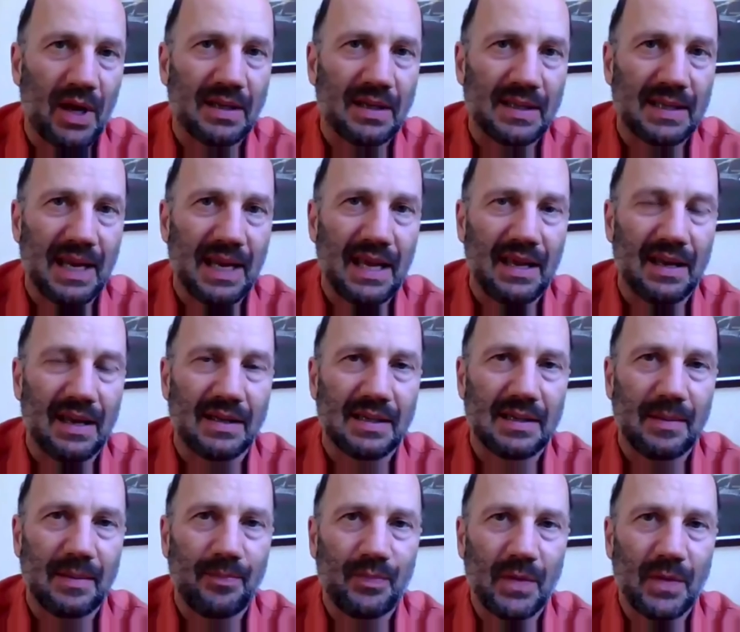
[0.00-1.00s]
we can see
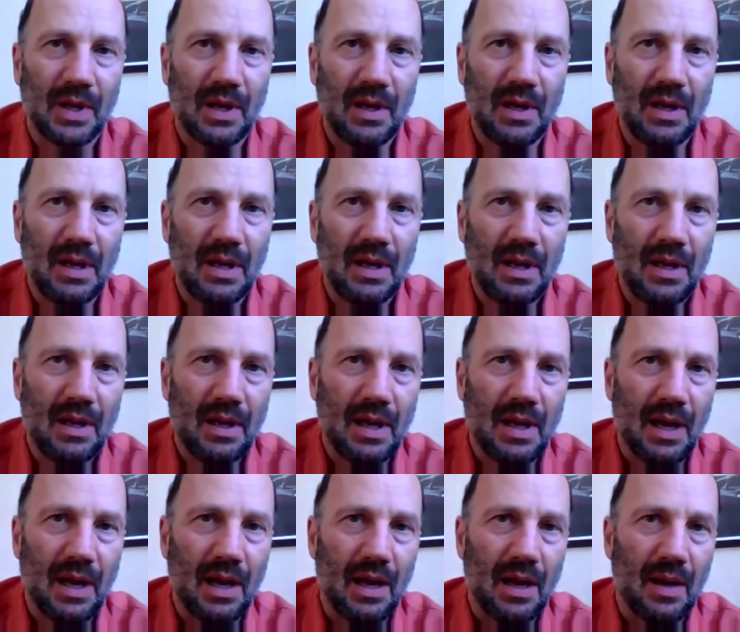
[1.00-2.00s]
as
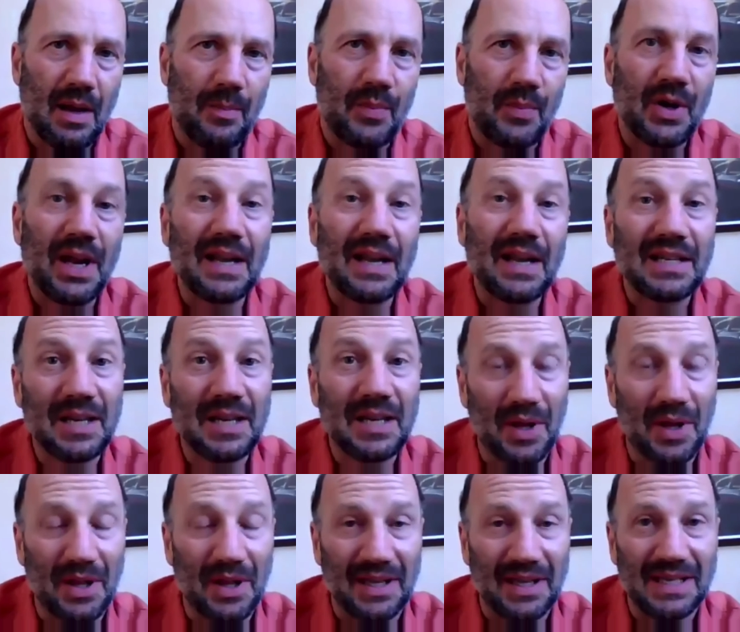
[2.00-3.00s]

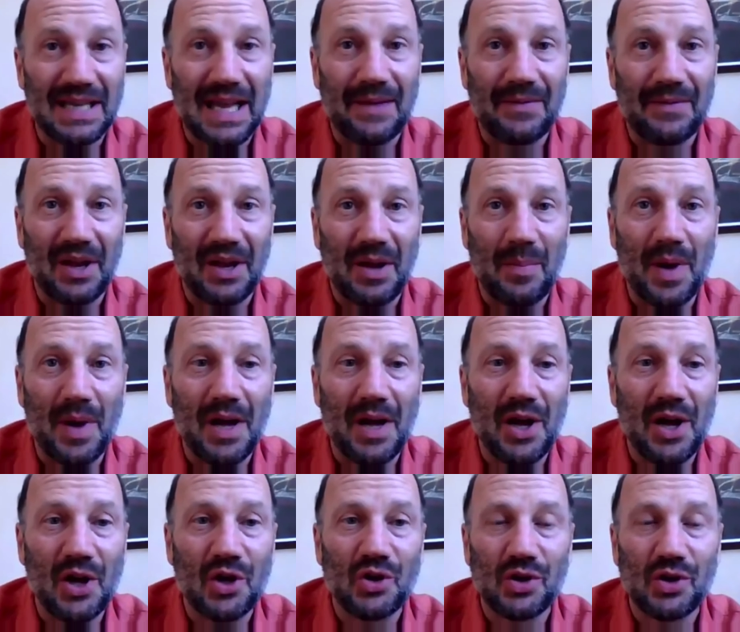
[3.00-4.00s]
predictable as having
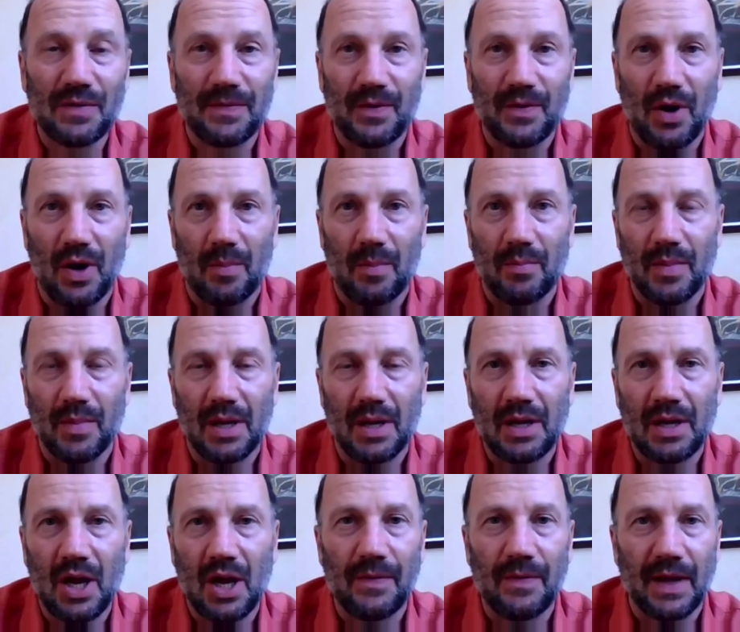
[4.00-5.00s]
emerged
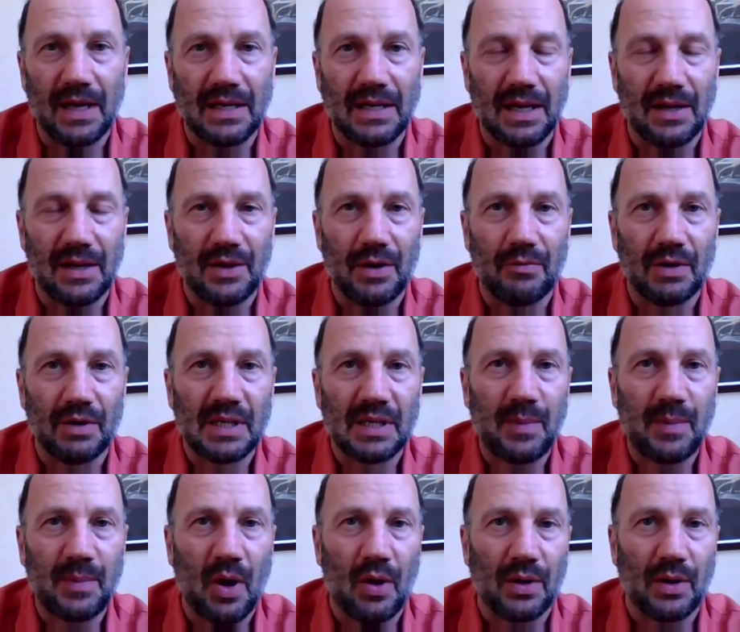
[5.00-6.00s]
from COVID and the
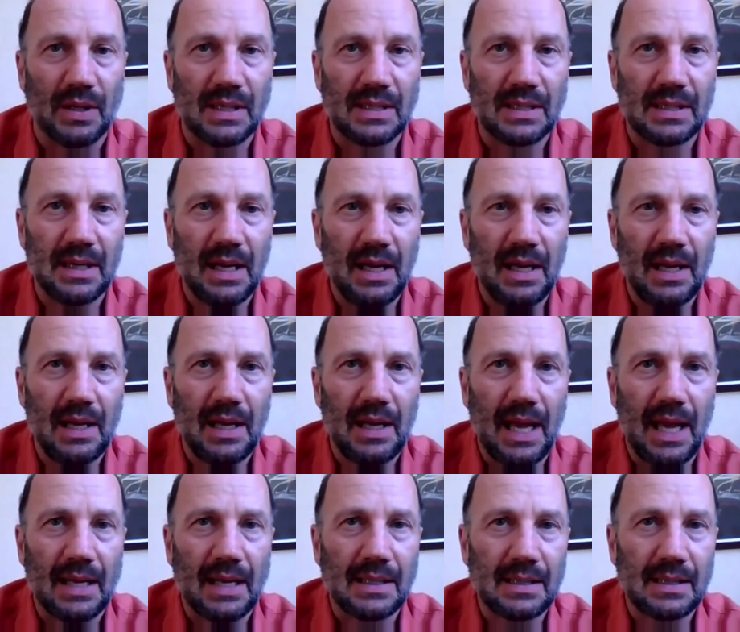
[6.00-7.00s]
response,
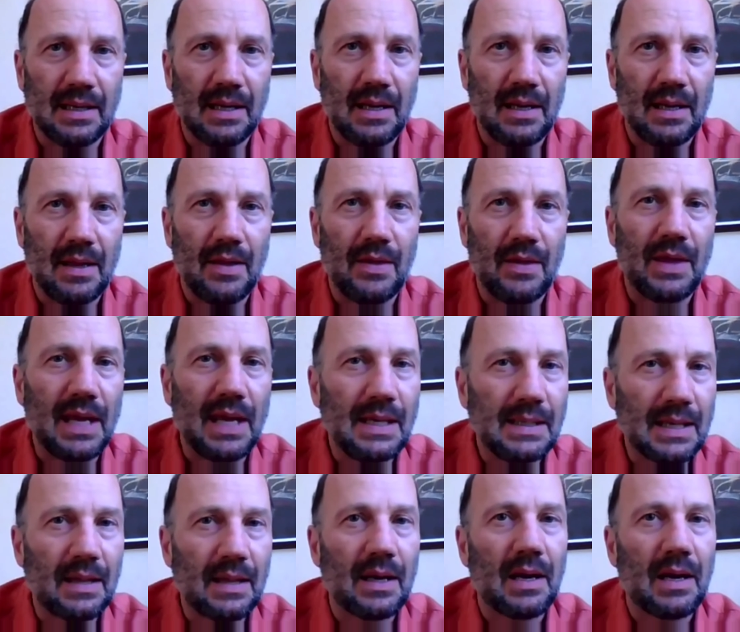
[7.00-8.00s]

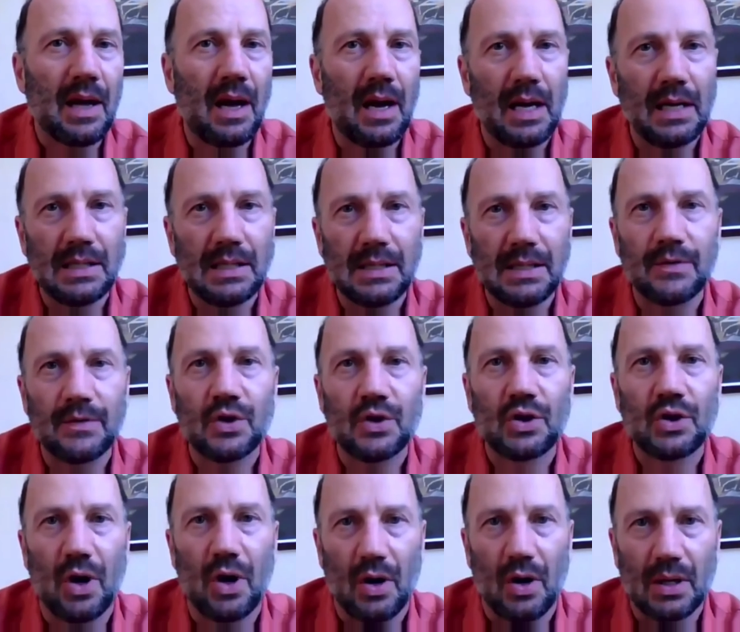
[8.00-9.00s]
these are the kinds of
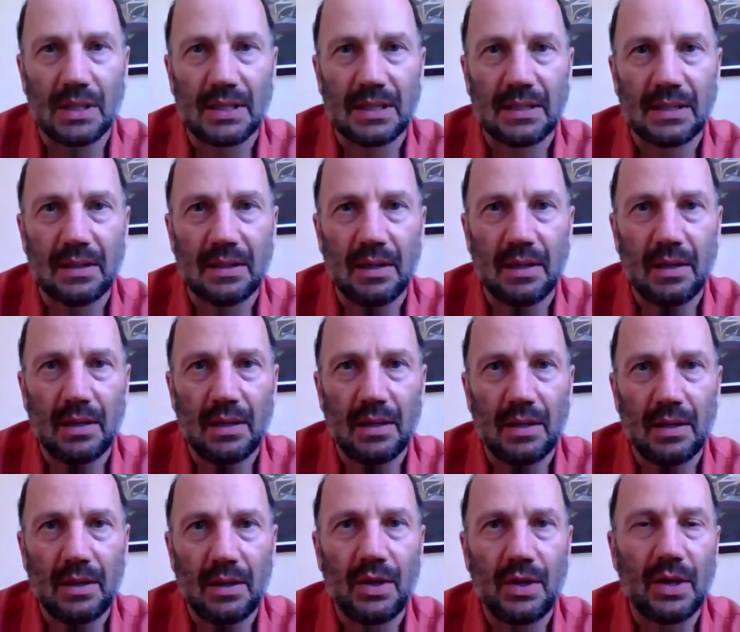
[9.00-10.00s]
shocks
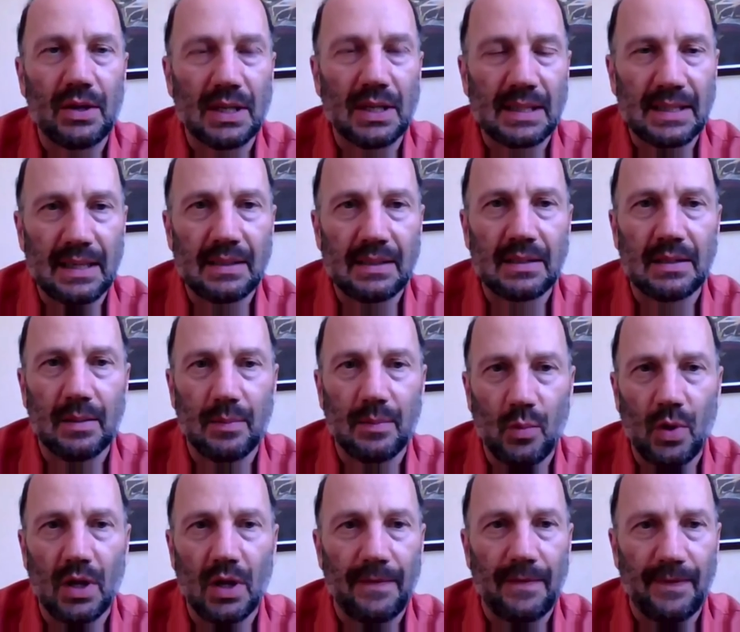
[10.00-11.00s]
that the
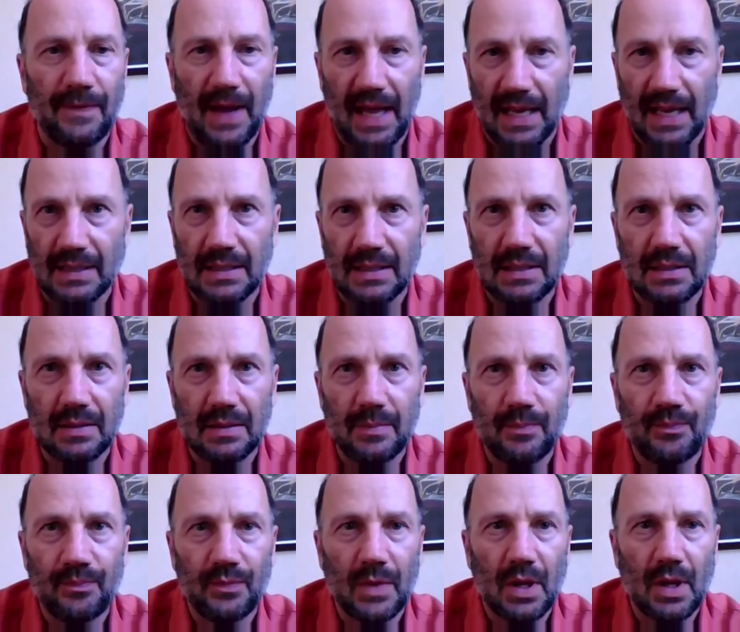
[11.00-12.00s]
system will
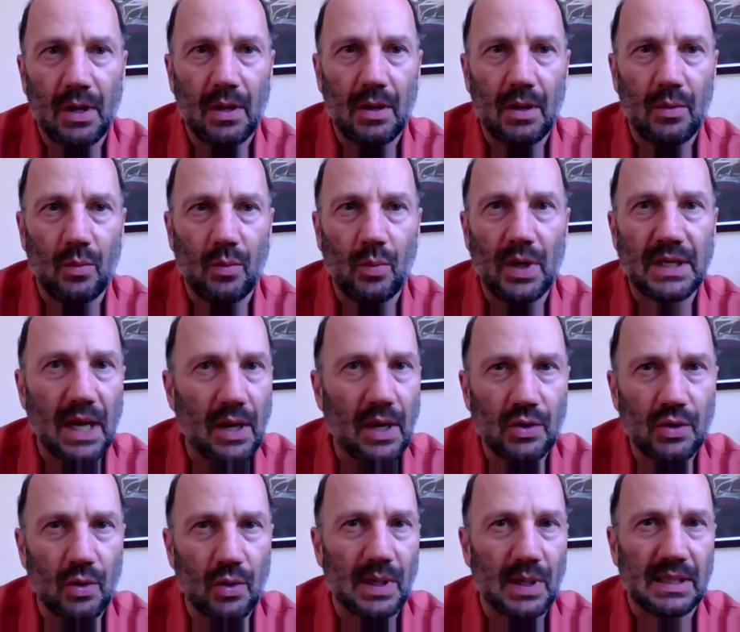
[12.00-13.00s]
face. We
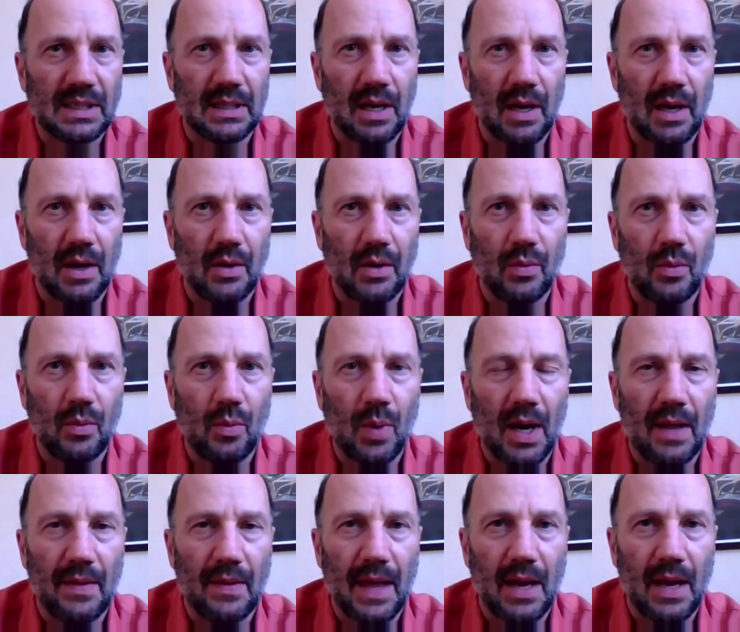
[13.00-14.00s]
don't always
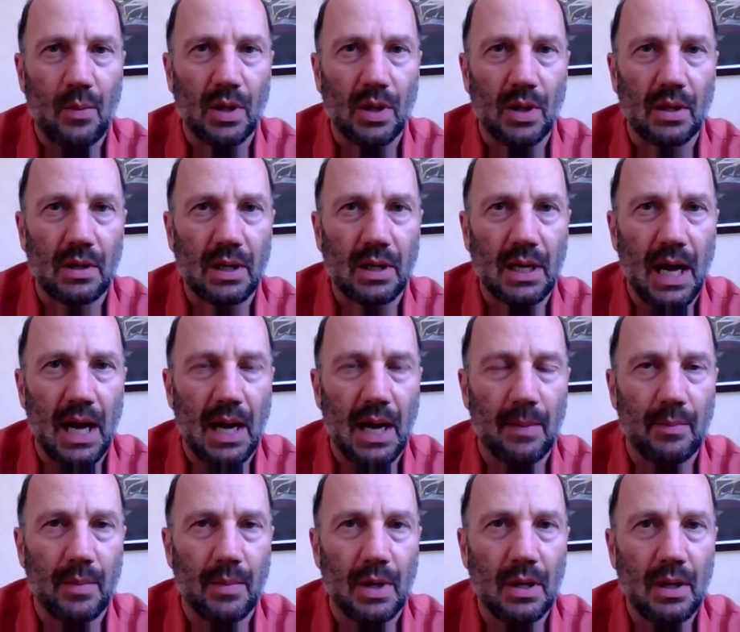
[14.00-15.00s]
know where they will
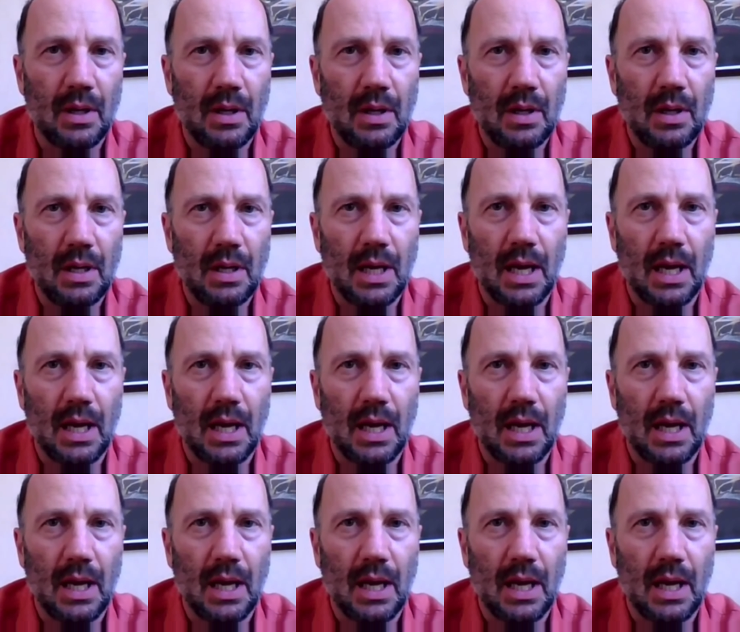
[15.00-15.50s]
come